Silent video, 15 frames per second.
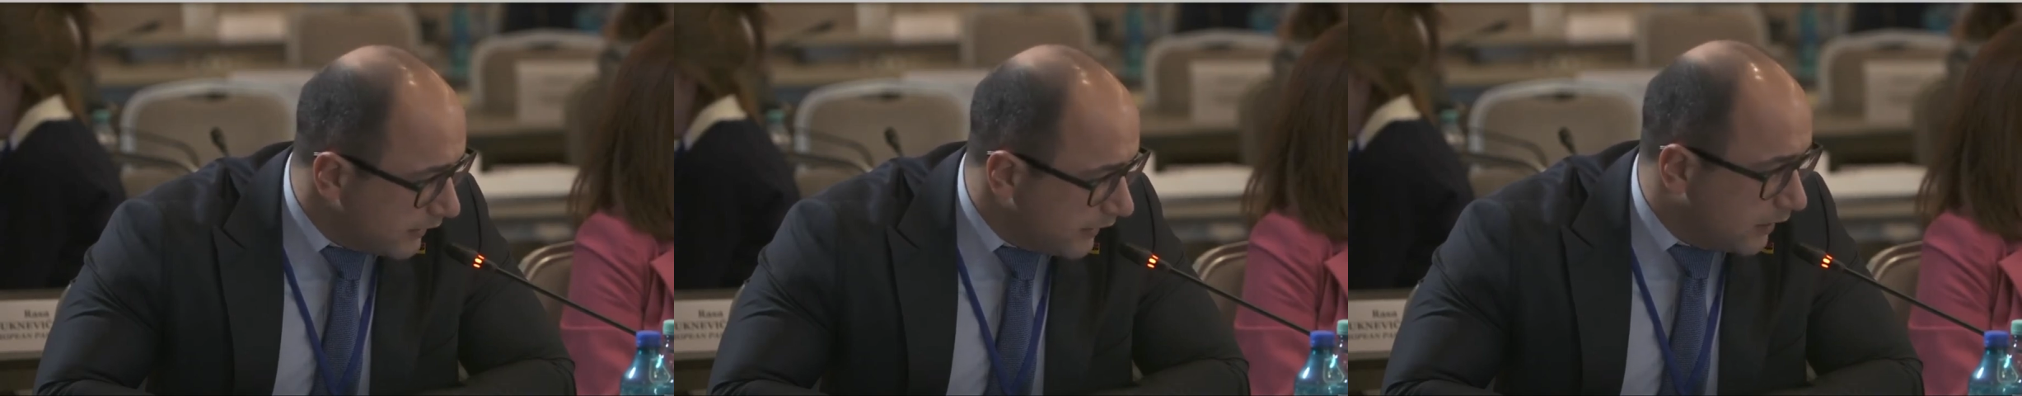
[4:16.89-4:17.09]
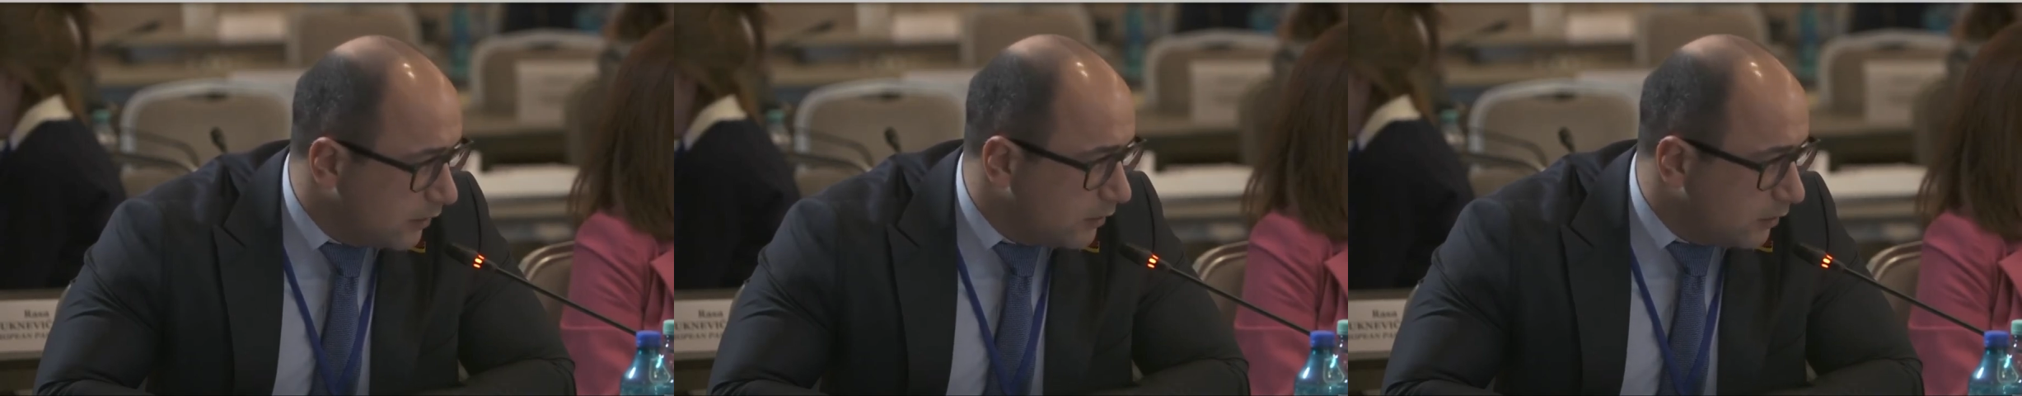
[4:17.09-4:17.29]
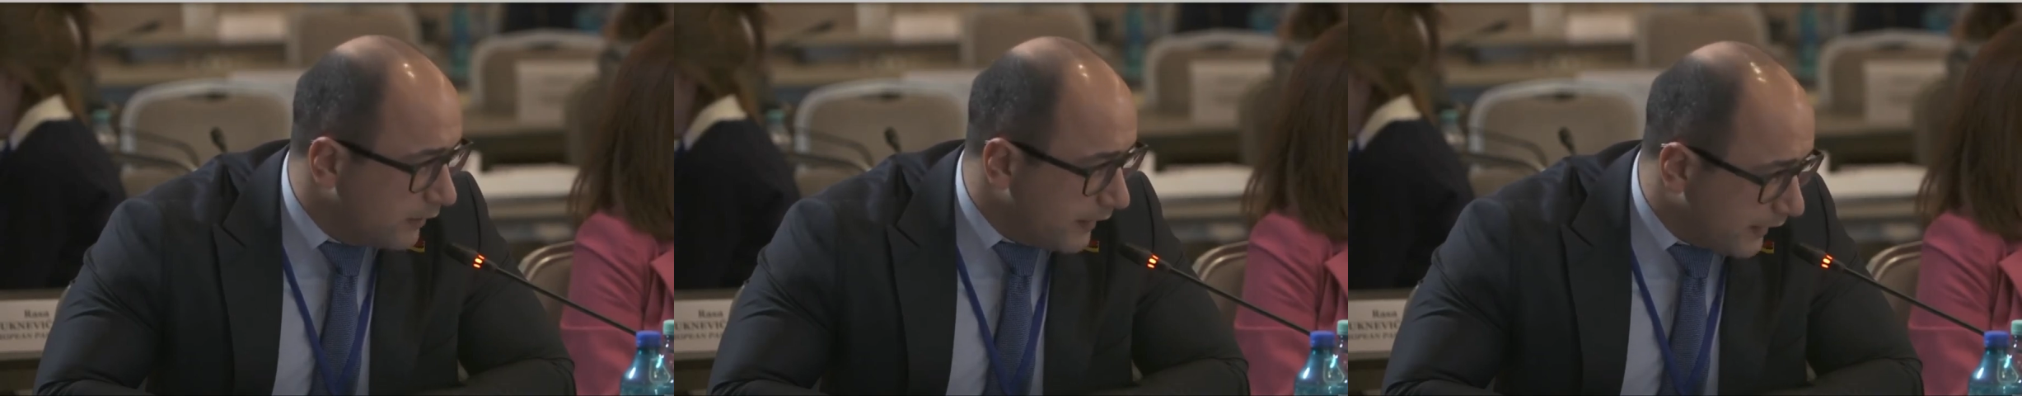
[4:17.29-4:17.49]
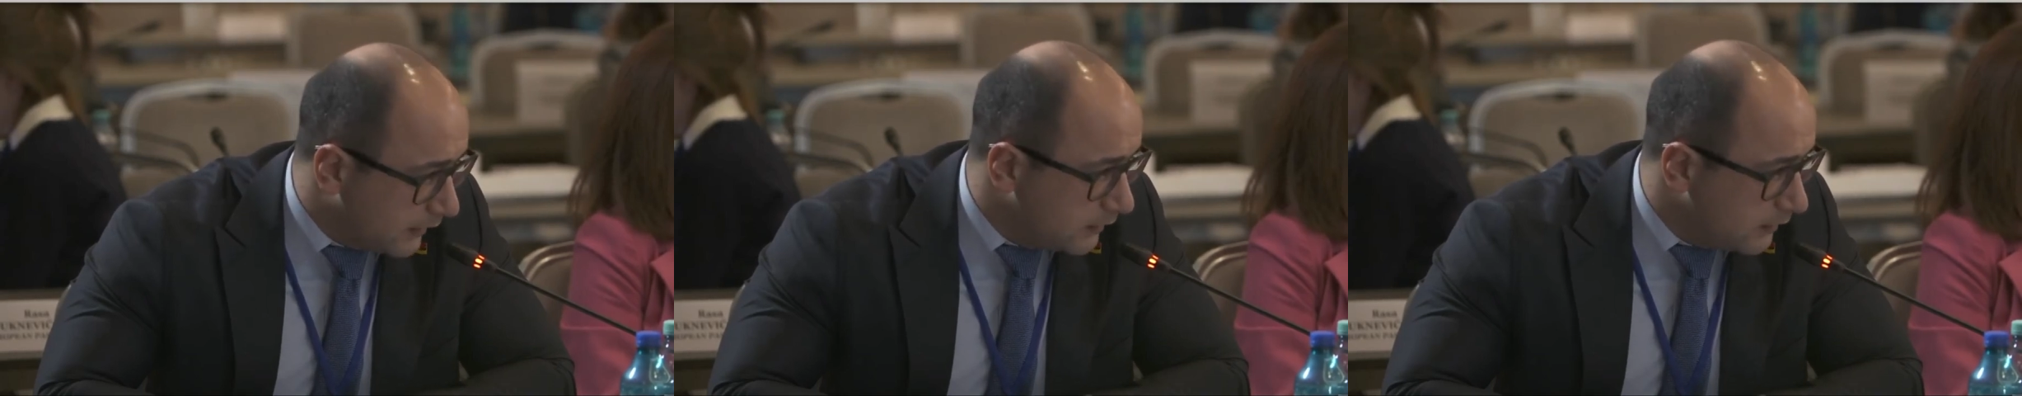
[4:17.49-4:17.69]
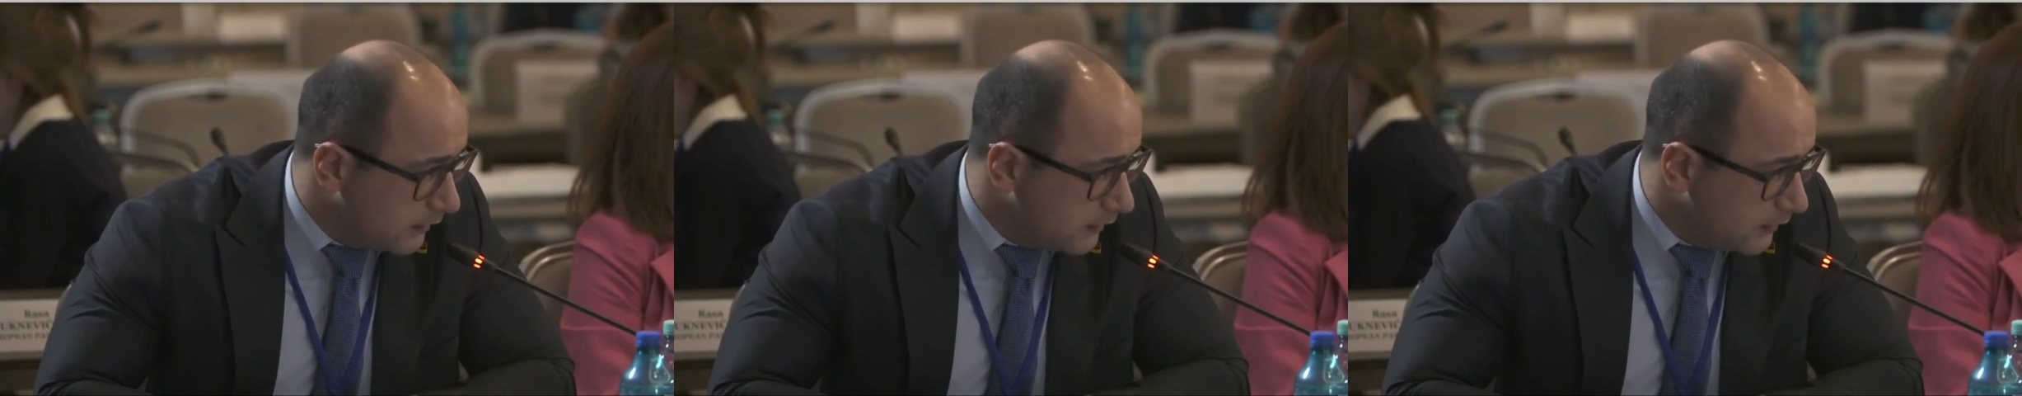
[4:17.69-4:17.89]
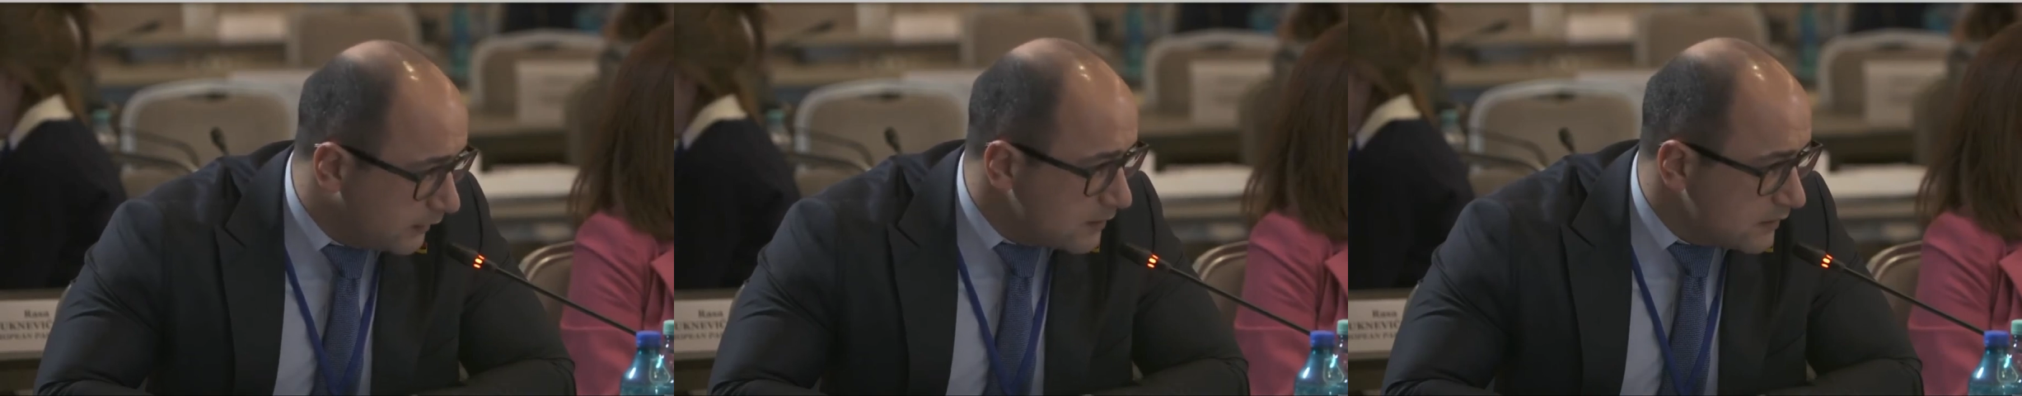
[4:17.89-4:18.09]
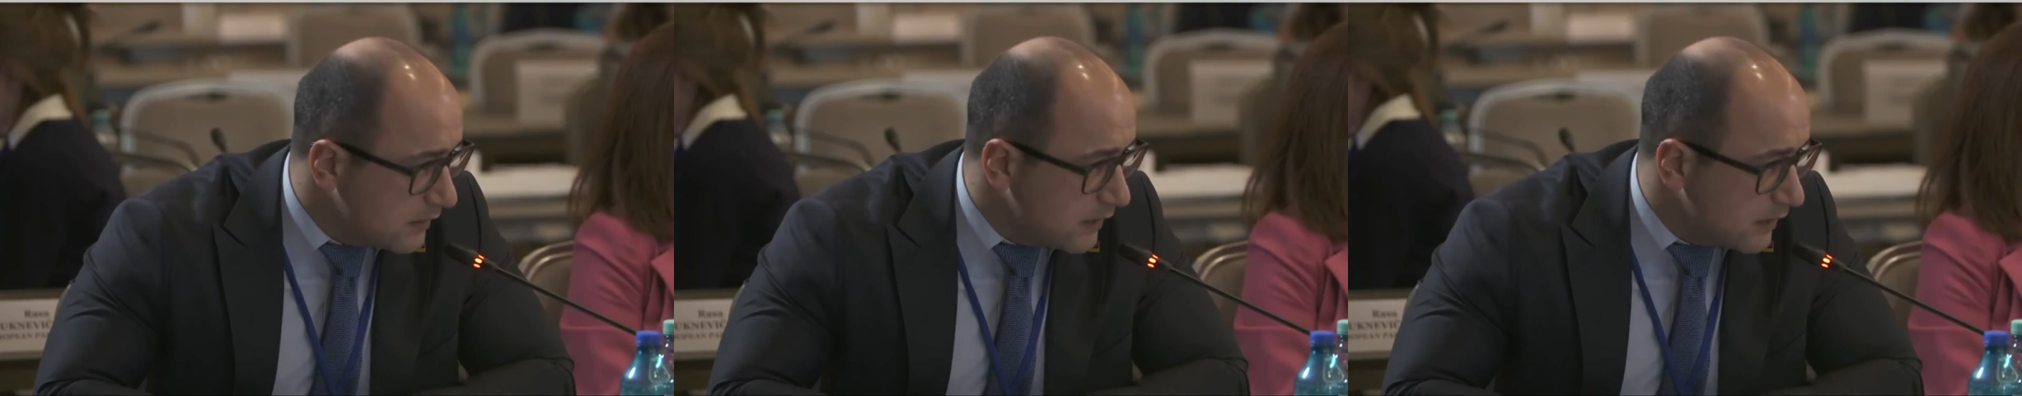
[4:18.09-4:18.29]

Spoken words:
eco-activists.